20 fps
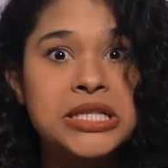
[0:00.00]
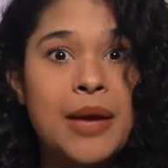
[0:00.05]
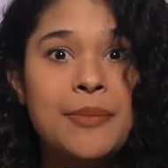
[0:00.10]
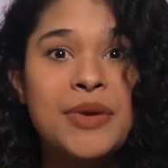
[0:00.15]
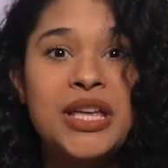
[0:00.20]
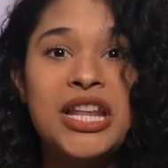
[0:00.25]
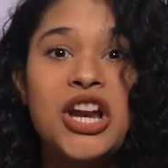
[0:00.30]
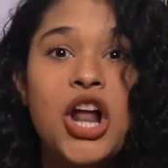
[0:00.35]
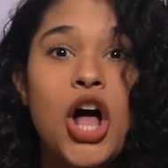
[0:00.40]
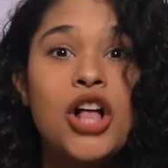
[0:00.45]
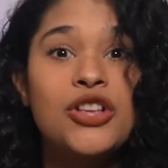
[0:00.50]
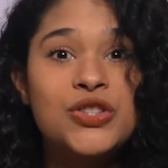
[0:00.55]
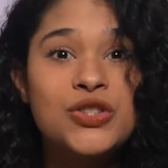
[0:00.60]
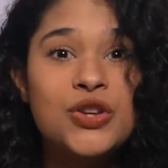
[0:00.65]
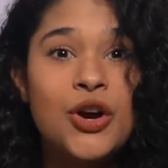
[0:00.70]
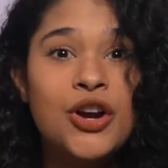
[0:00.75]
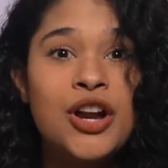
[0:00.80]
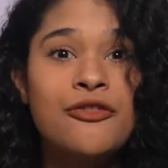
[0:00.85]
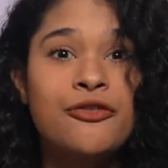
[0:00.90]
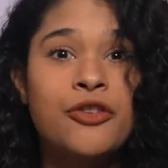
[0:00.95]
I mean, it all
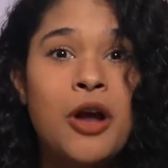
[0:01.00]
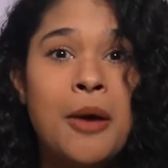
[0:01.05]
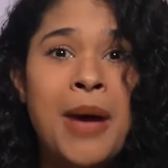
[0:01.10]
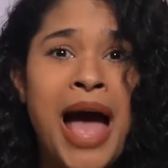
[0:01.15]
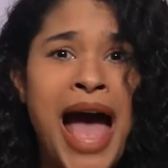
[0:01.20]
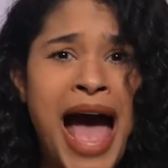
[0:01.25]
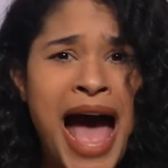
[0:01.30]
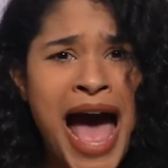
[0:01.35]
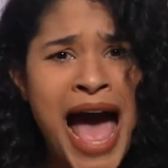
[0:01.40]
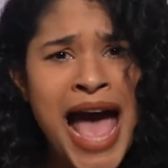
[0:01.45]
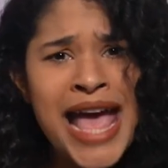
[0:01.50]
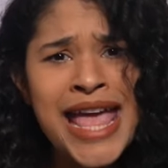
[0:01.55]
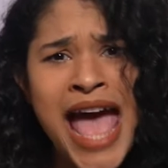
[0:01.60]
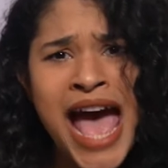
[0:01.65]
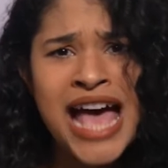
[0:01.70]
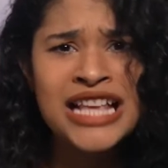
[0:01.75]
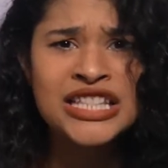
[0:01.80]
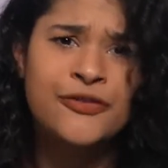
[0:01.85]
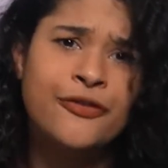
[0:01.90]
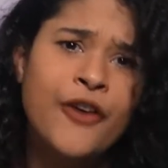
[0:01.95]
started from,
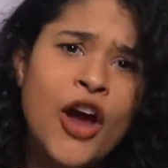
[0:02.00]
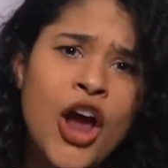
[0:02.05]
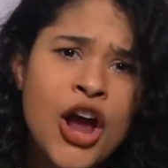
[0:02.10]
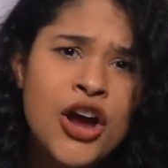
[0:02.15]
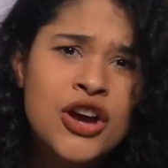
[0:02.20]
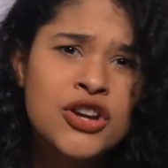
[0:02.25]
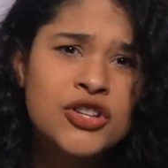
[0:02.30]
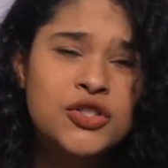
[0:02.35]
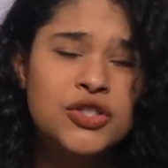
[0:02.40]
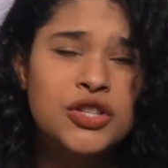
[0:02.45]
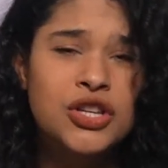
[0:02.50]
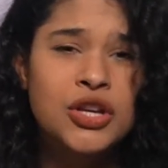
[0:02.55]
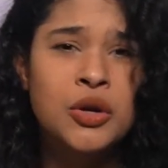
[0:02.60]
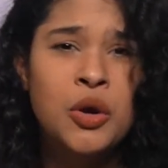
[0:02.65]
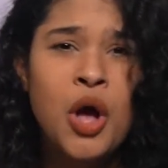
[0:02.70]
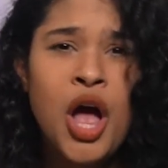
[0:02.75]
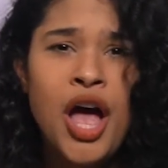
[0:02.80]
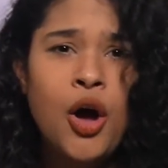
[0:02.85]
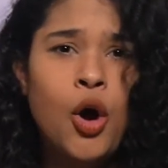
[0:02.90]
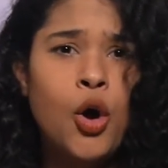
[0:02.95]
"I asked first," to,
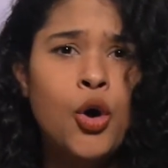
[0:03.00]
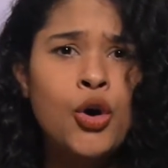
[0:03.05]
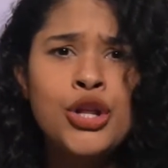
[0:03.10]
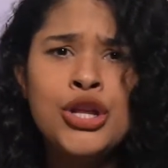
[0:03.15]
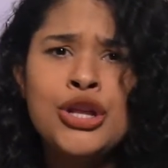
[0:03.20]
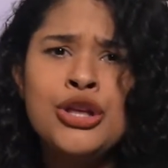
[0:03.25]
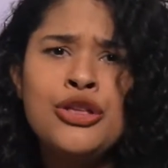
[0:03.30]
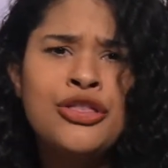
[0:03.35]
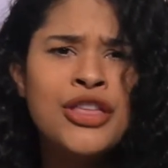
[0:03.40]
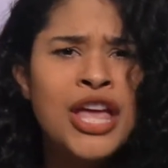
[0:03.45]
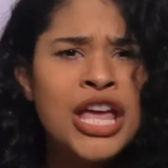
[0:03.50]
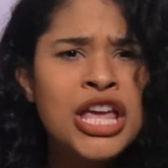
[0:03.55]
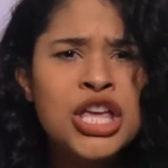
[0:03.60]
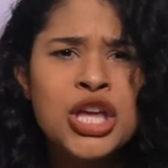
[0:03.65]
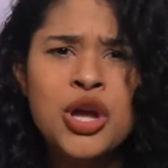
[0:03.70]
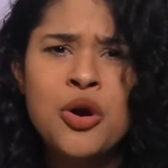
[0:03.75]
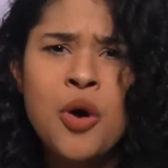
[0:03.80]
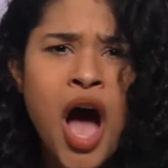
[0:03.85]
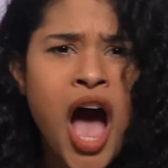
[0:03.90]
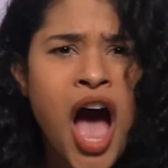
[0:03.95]
"Who do you think
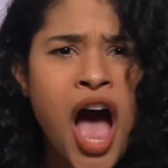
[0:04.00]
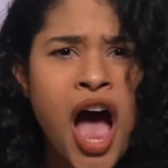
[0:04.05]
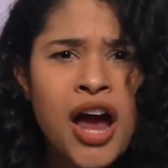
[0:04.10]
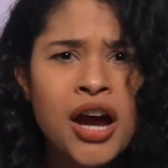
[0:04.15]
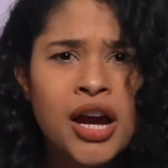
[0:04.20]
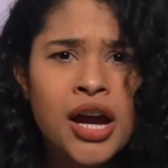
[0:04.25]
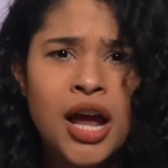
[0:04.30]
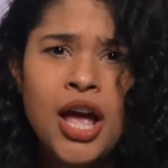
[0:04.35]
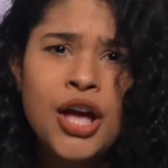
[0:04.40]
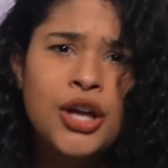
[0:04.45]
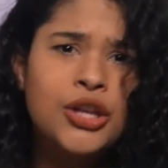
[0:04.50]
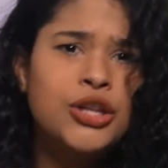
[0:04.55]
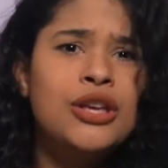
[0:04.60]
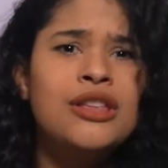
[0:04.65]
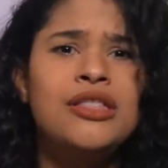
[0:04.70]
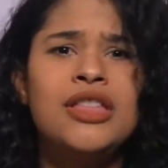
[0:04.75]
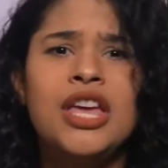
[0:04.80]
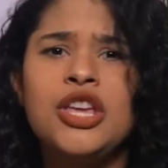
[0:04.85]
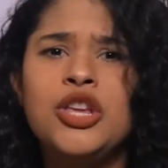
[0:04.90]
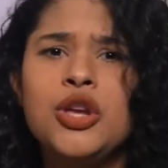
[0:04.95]
you are? You
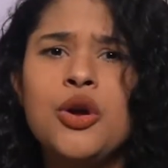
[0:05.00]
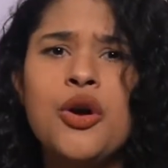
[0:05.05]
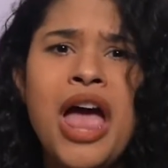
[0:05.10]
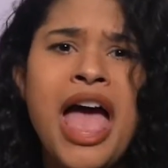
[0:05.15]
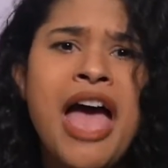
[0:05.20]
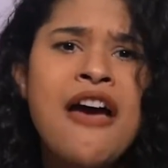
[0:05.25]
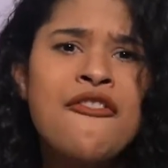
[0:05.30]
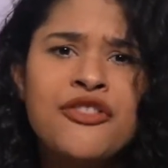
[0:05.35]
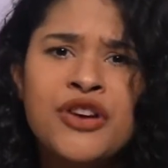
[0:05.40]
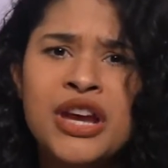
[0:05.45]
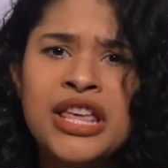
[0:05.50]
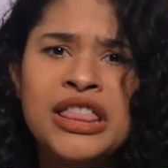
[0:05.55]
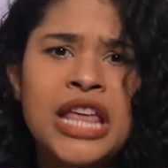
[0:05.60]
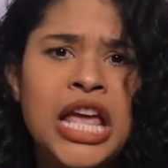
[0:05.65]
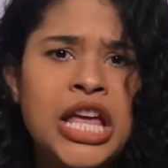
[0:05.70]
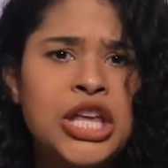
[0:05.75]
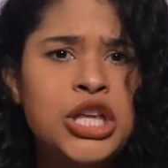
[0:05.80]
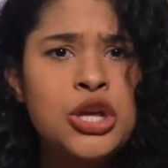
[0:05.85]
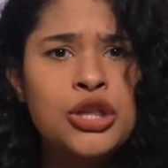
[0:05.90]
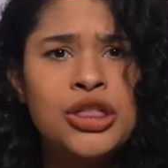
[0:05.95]
think you're
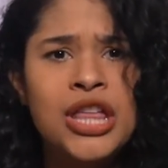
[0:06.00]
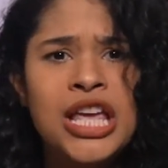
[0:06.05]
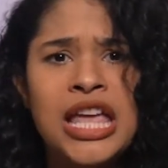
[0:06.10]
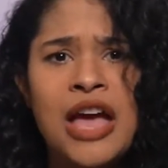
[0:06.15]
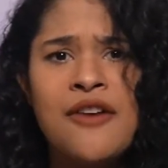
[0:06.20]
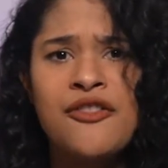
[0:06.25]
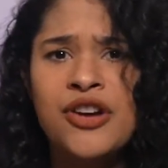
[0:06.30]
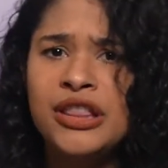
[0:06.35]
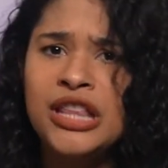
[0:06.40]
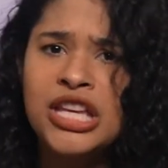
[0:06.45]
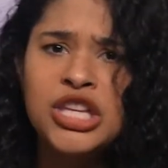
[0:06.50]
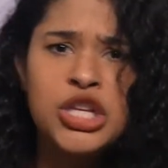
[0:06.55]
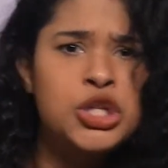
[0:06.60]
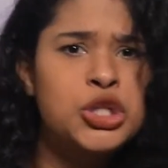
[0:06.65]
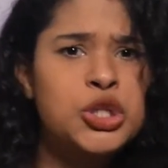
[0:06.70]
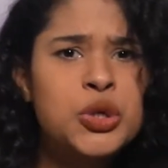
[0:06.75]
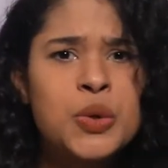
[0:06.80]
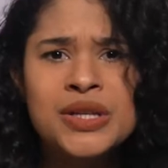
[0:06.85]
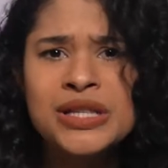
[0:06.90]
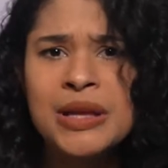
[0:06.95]
everything. You think everything you
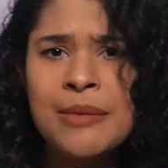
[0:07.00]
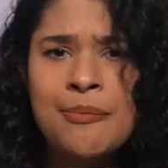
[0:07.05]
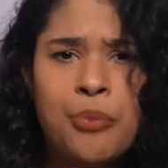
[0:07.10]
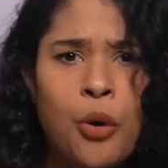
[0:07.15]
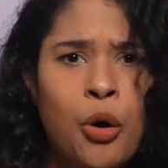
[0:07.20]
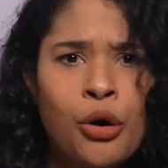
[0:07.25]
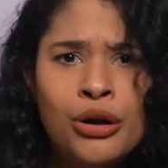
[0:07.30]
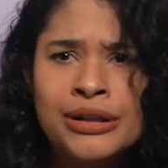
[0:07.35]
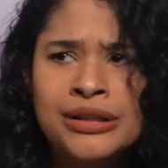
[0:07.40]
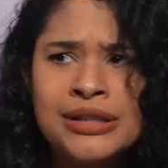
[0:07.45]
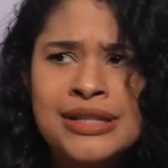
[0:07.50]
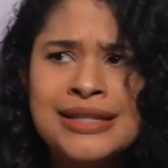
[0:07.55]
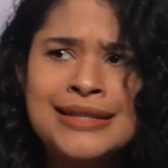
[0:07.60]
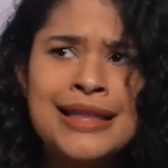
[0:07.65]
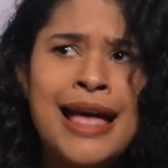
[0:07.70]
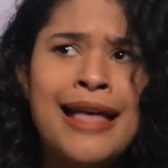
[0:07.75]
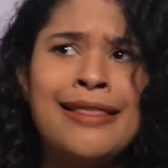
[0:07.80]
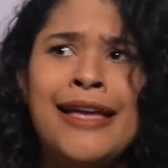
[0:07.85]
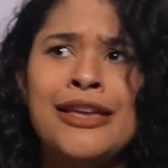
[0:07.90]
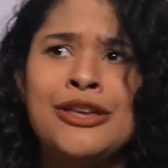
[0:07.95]
do is important. It's
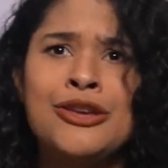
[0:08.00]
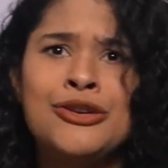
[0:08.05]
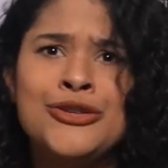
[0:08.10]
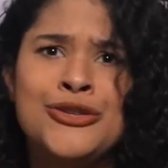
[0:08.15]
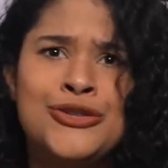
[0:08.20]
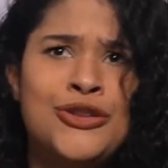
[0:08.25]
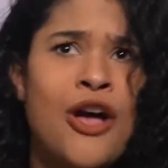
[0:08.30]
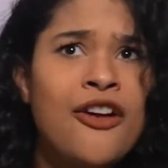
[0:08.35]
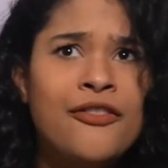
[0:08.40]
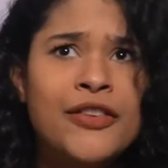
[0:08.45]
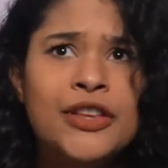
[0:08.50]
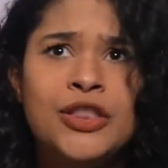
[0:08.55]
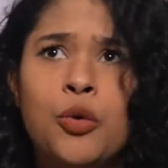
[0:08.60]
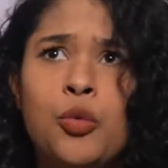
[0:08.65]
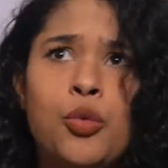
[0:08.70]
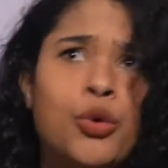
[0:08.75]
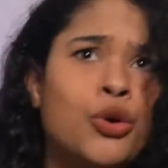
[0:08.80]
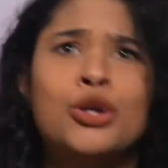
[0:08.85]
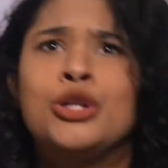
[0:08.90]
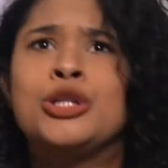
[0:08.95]
not like you're solving the
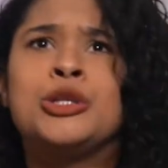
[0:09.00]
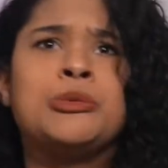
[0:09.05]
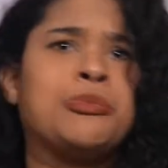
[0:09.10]
world's